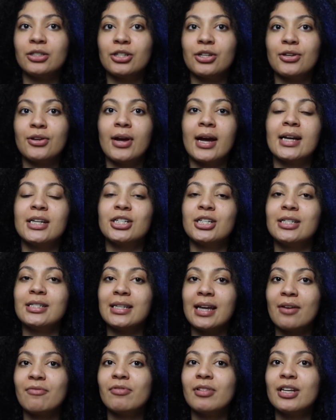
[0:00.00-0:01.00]
So you guys should
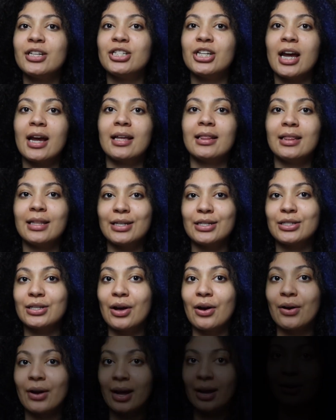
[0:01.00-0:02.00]
definitely check this
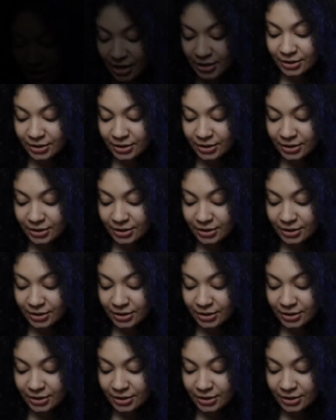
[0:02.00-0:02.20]
song out.